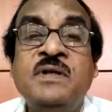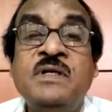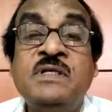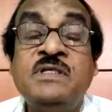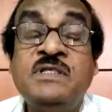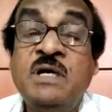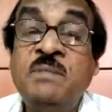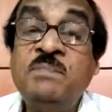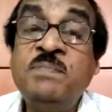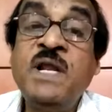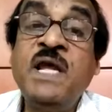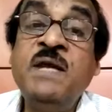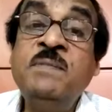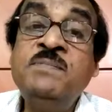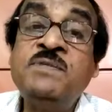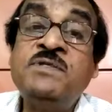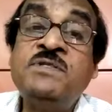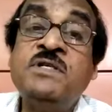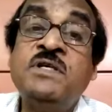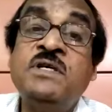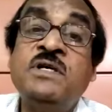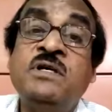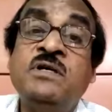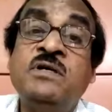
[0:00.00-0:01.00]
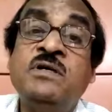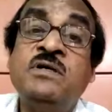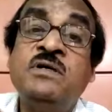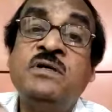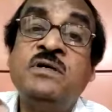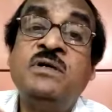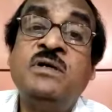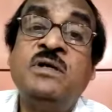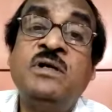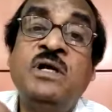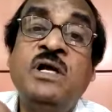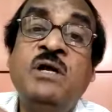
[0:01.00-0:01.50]
Sometimes,
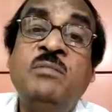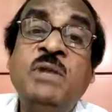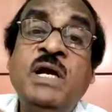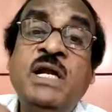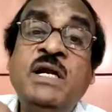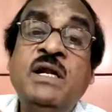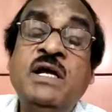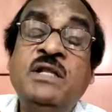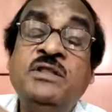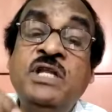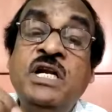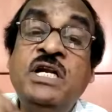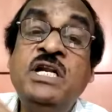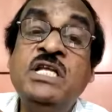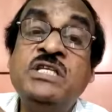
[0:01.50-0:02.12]
the